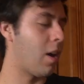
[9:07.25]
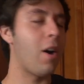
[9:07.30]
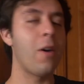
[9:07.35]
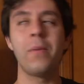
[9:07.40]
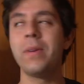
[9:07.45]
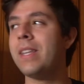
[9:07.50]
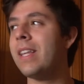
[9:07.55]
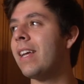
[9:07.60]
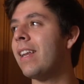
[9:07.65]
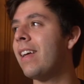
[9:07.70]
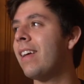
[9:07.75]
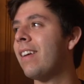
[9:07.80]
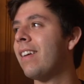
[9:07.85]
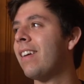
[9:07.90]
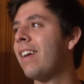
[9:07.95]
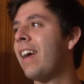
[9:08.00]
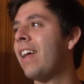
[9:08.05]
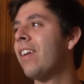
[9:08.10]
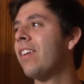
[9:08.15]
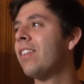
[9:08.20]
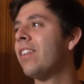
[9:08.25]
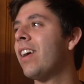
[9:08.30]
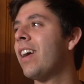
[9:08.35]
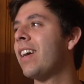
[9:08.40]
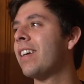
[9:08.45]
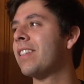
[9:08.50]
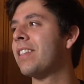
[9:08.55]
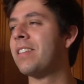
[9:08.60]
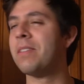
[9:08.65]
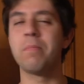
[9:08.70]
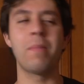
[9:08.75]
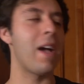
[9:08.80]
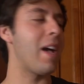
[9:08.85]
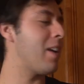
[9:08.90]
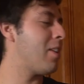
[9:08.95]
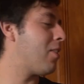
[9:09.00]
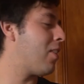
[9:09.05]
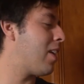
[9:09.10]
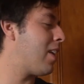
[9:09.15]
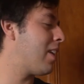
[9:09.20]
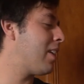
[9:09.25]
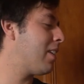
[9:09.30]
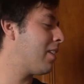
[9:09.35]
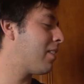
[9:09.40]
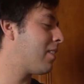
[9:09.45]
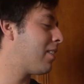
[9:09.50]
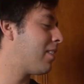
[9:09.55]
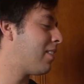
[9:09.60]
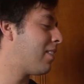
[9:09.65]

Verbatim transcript: oh, we did it! It unlocked. Matt, you ready?